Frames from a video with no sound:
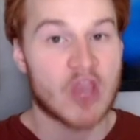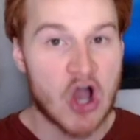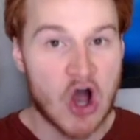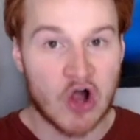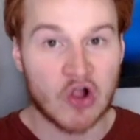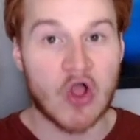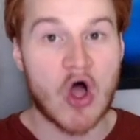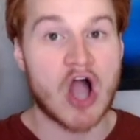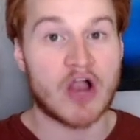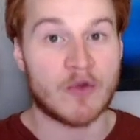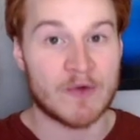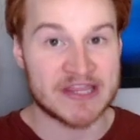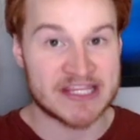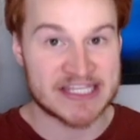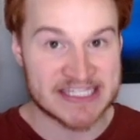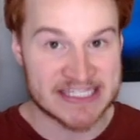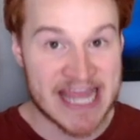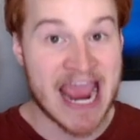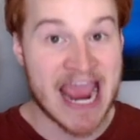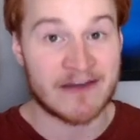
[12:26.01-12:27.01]
along with
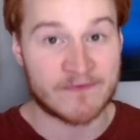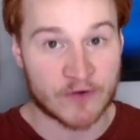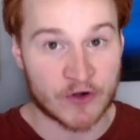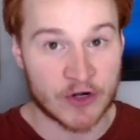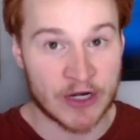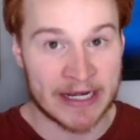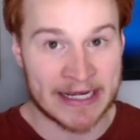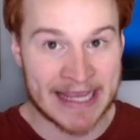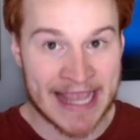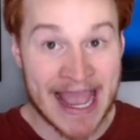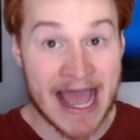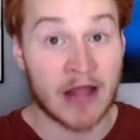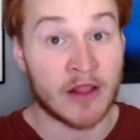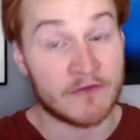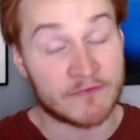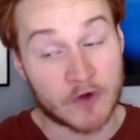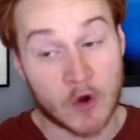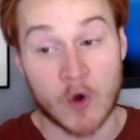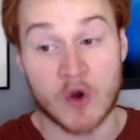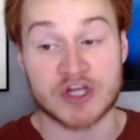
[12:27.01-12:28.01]
Stanford and Cal.
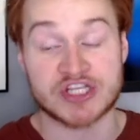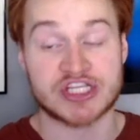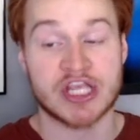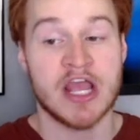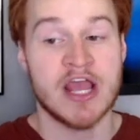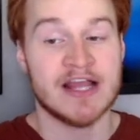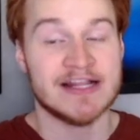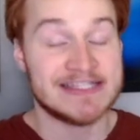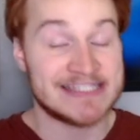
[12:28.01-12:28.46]
Of course,